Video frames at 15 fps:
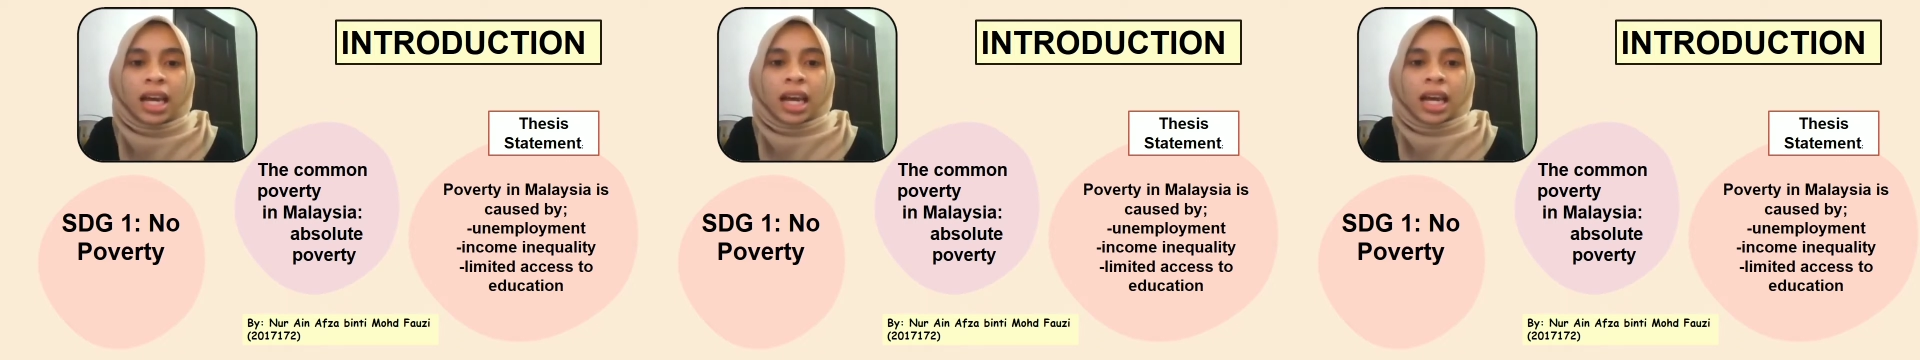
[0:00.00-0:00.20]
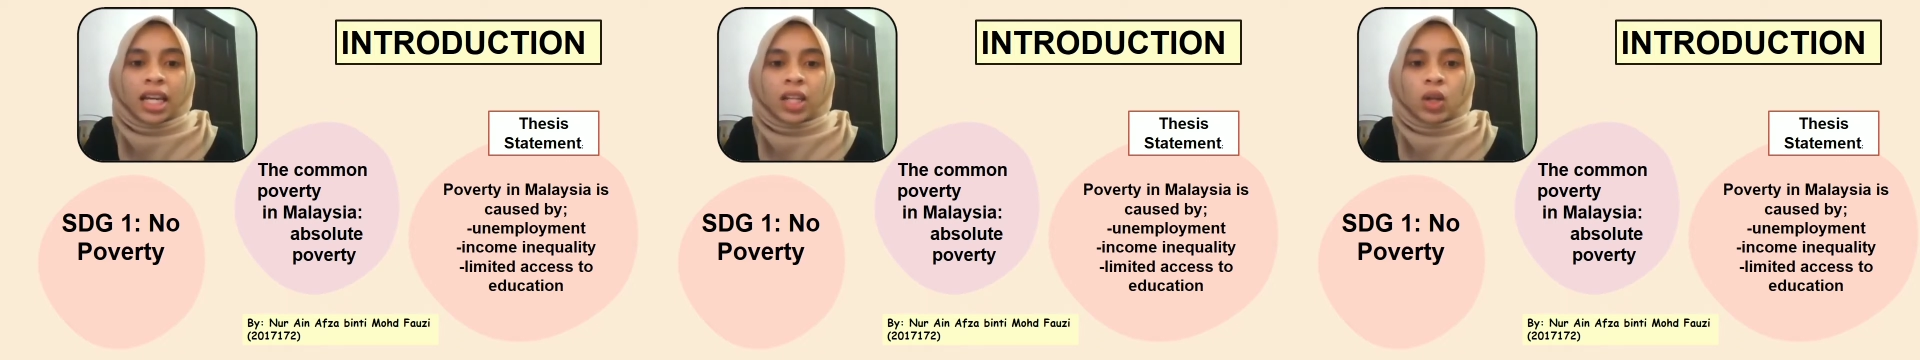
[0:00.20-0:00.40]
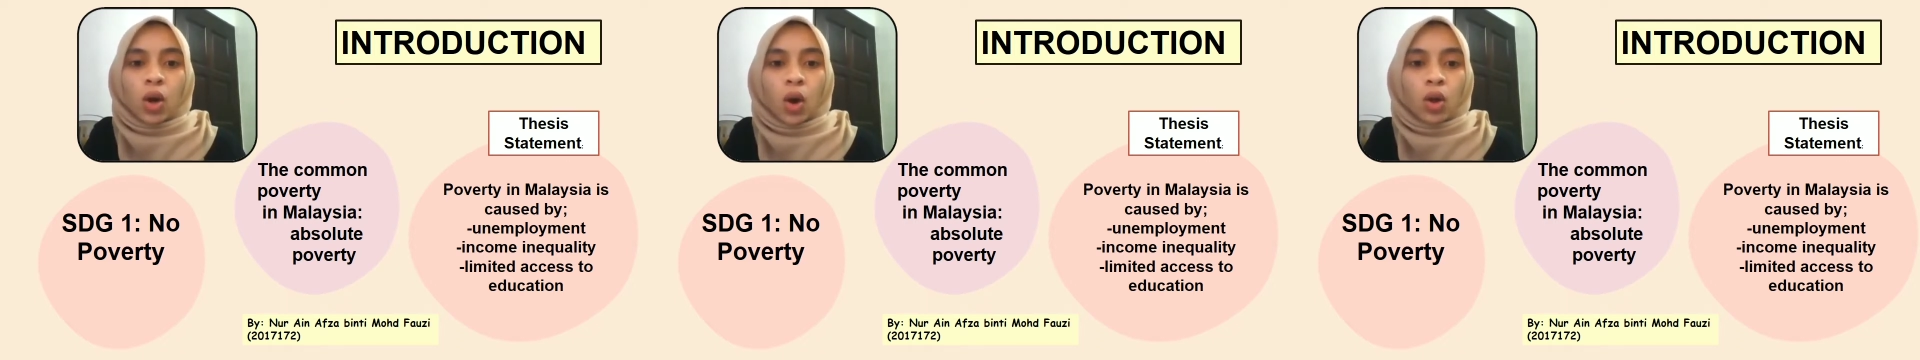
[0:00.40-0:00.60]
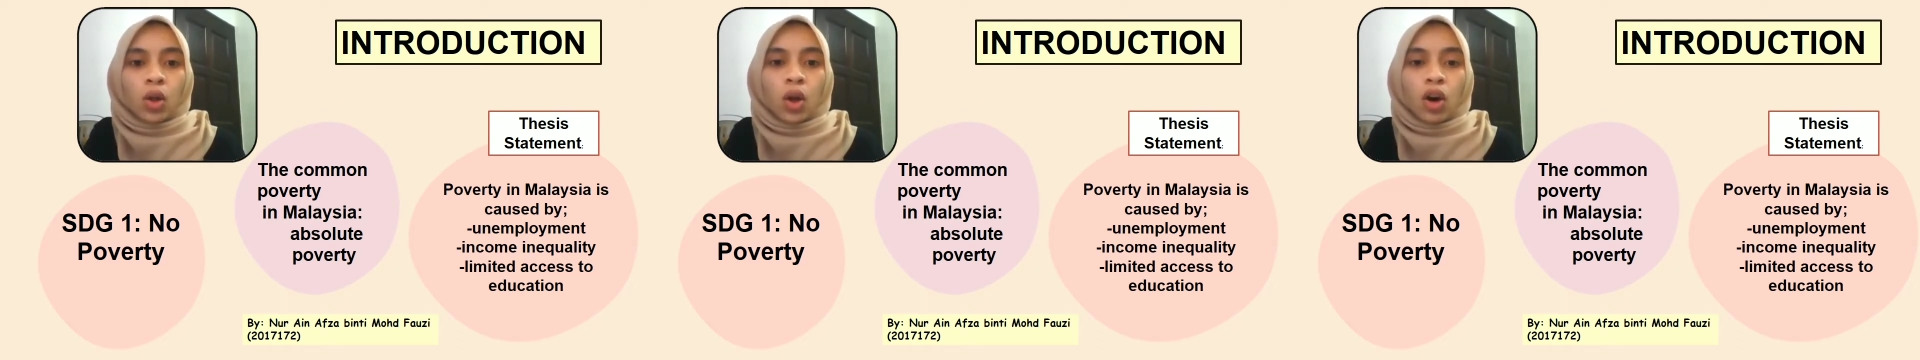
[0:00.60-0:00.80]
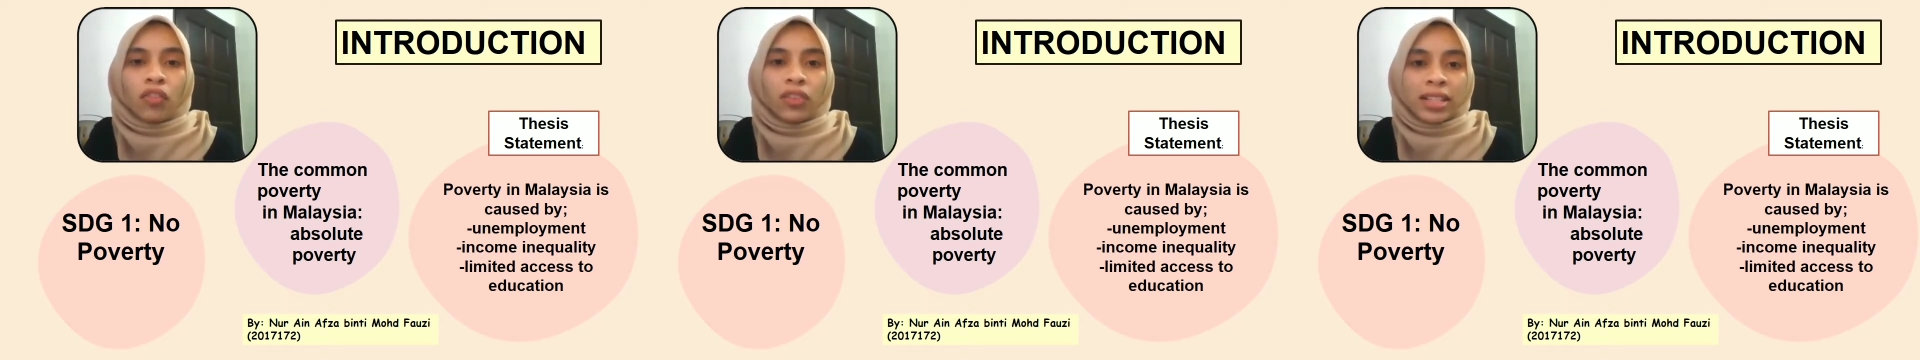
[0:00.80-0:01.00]
in all
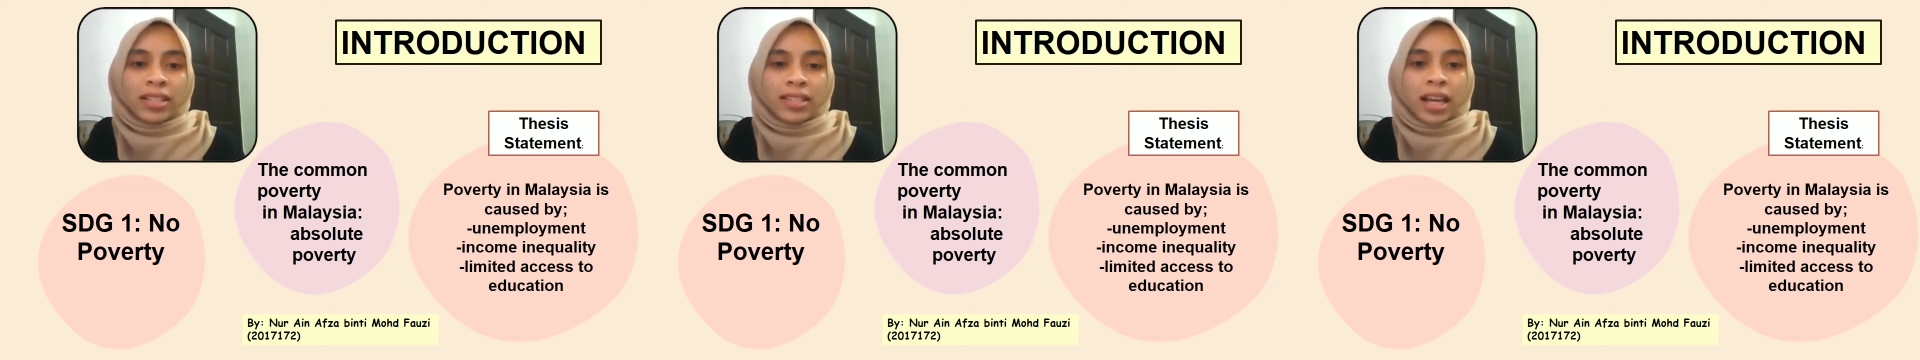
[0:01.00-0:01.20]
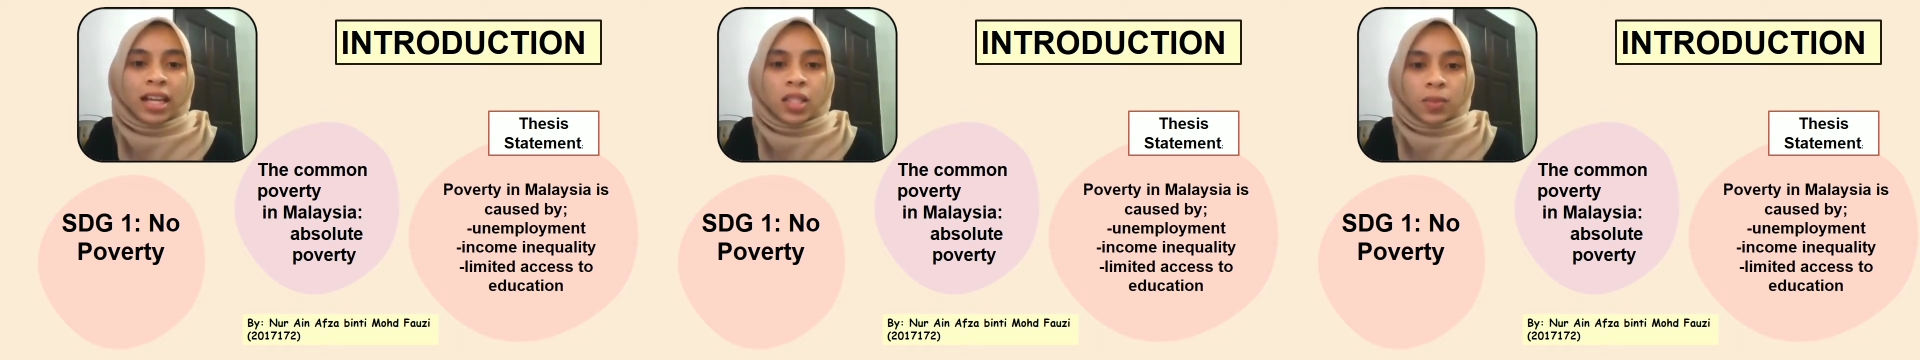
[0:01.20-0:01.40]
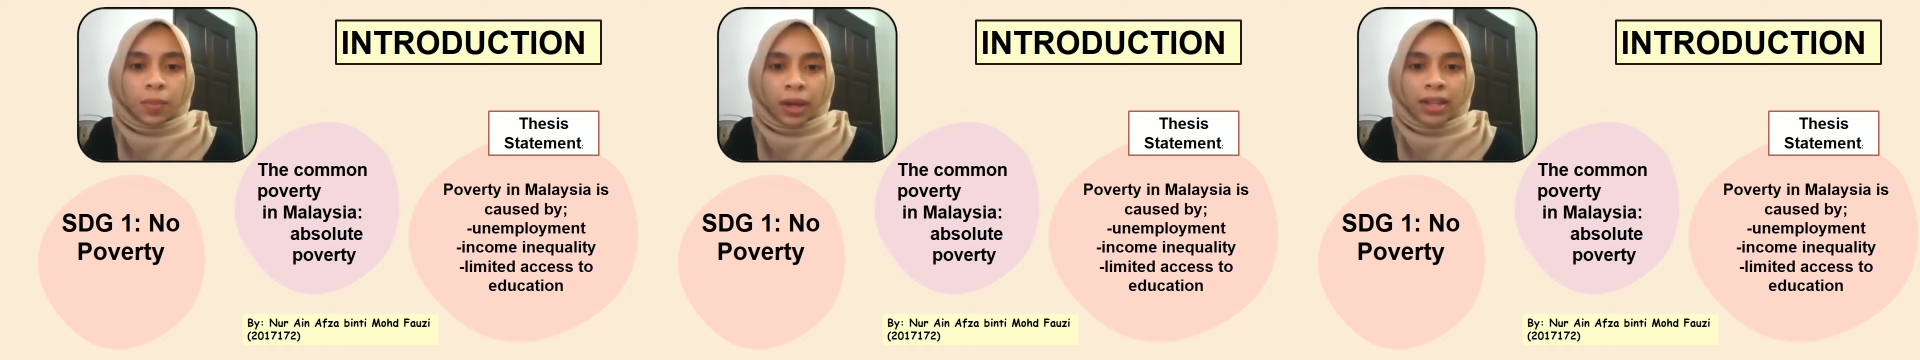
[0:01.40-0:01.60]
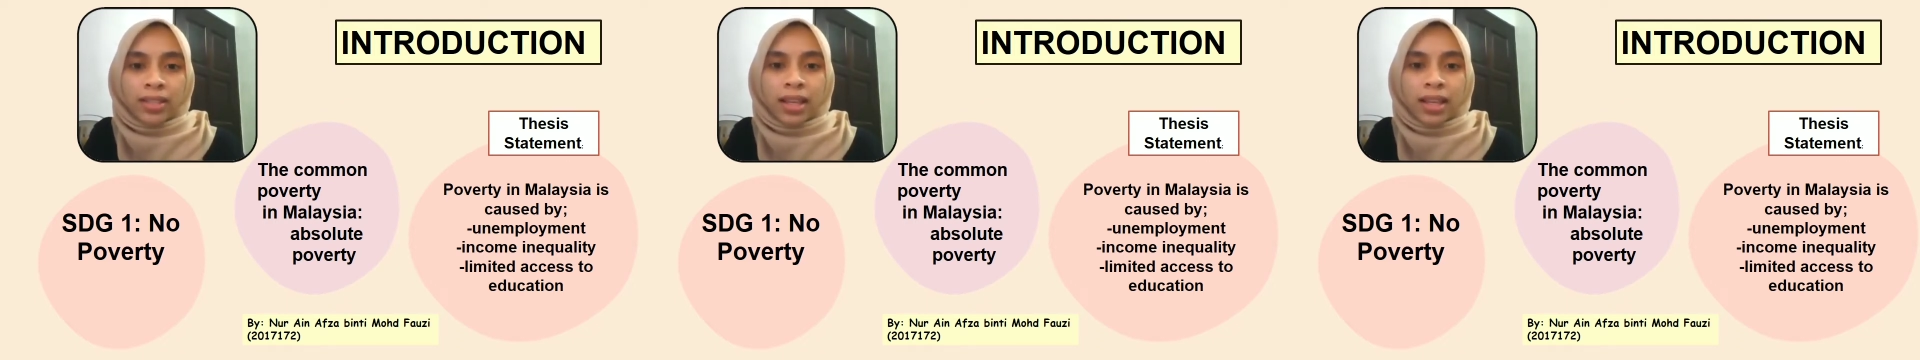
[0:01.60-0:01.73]
of its aspects